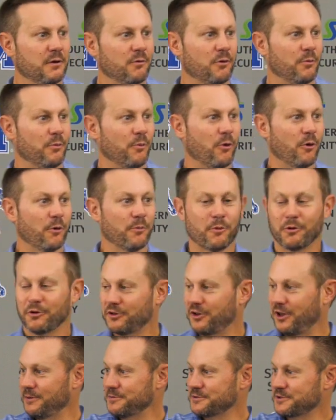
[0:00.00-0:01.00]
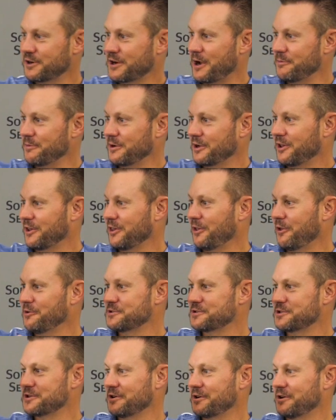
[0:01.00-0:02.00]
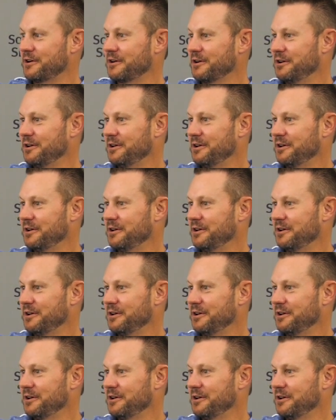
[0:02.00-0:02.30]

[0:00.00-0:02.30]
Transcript: Well, more and more teams are coming closer